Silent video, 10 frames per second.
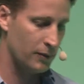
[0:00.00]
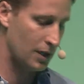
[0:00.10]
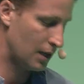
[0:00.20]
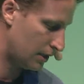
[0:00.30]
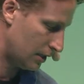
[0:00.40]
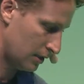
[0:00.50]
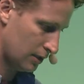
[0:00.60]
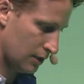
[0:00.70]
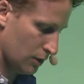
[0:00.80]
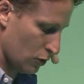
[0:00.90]
Guardian,
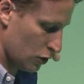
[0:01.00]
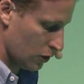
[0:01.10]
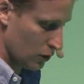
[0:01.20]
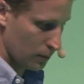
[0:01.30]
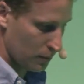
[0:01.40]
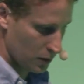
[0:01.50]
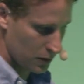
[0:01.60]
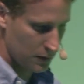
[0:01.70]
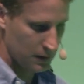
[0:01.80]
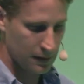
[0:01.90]
and the Washington
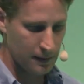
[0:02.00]
Post.